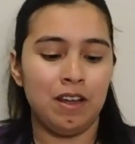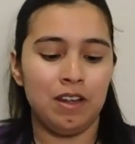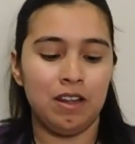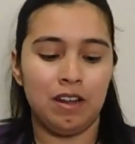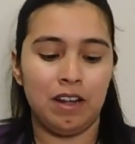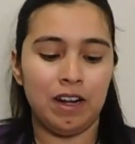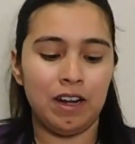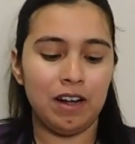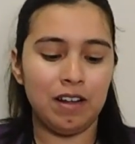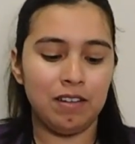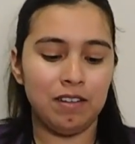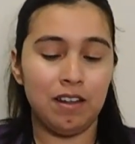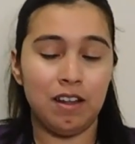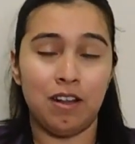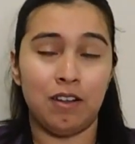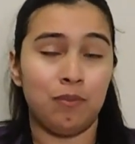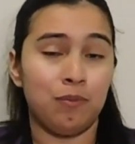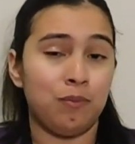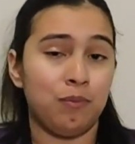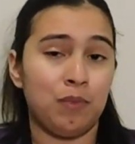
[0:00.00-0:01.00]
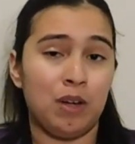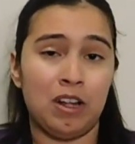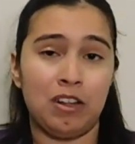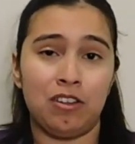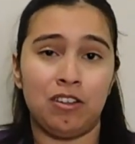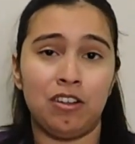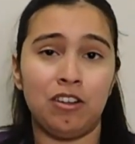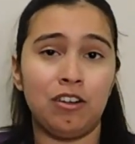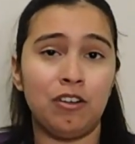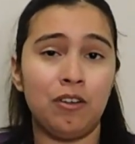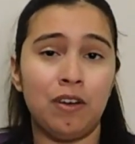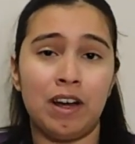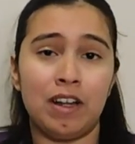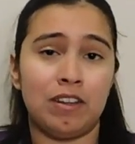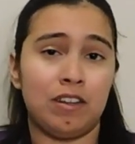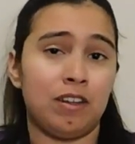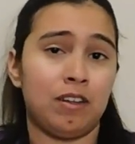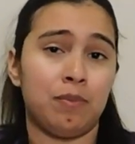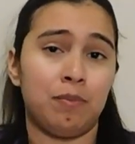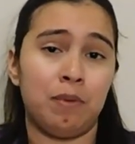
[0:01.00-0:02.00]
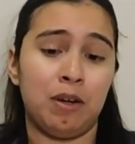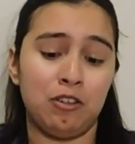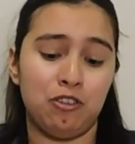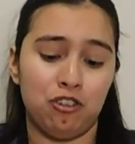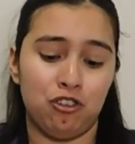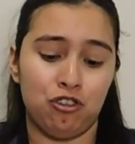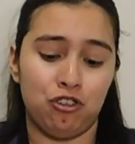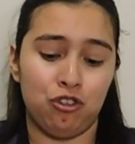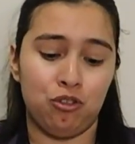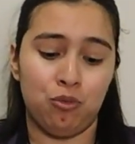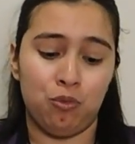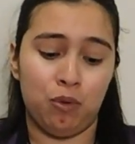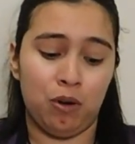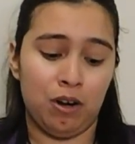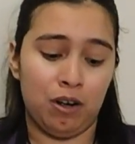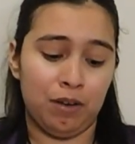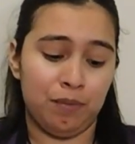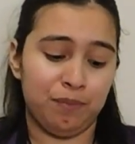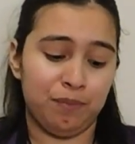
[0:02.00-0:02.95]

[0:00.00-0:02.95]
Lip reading: like I said, as little as much as you want.